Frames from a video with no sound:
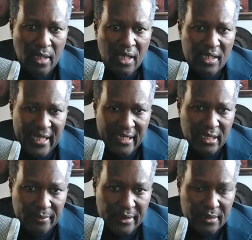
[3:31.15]
an
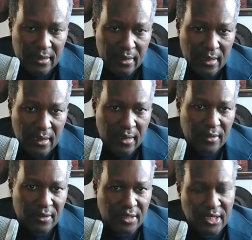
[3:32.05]
element.
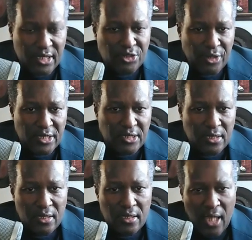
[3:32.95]
The Dick
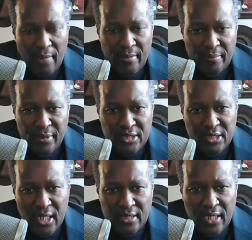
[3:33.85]
Tracy comic books
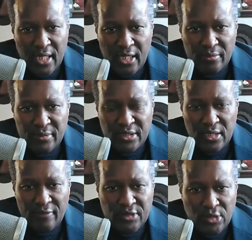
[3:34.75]
had the elements
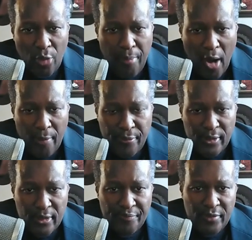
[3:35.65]
of soap opera,